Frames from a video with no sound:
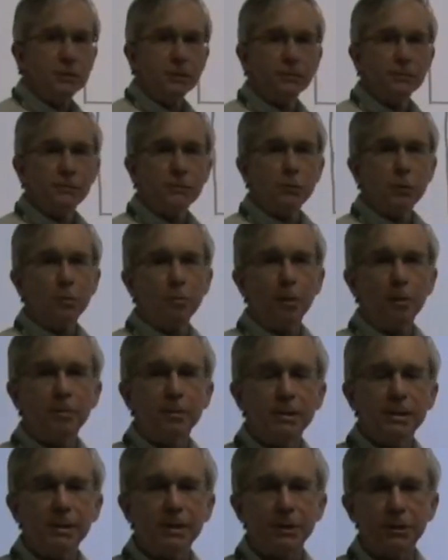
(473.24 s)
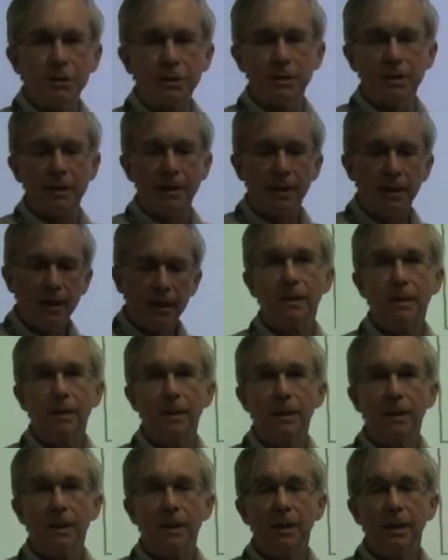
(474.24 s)
of superposition.
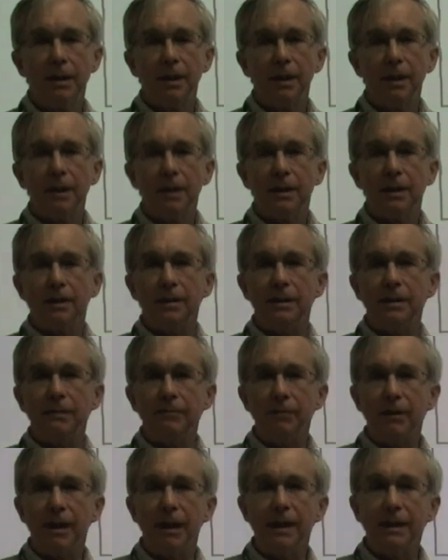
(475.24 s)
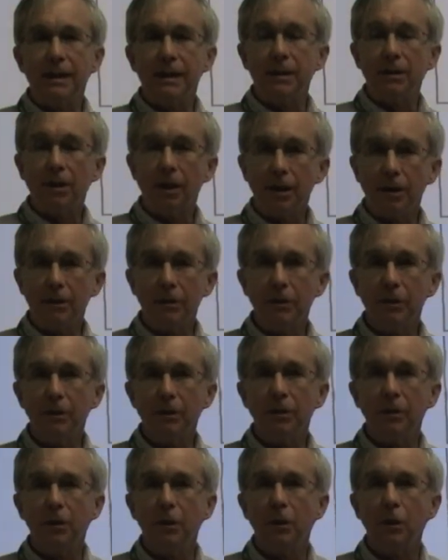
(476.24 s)
Divide and
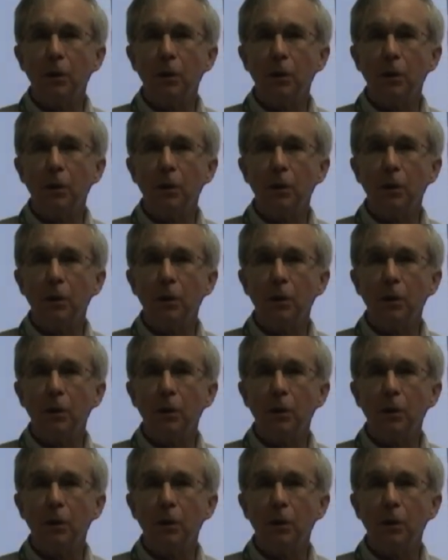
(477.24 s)
conquer,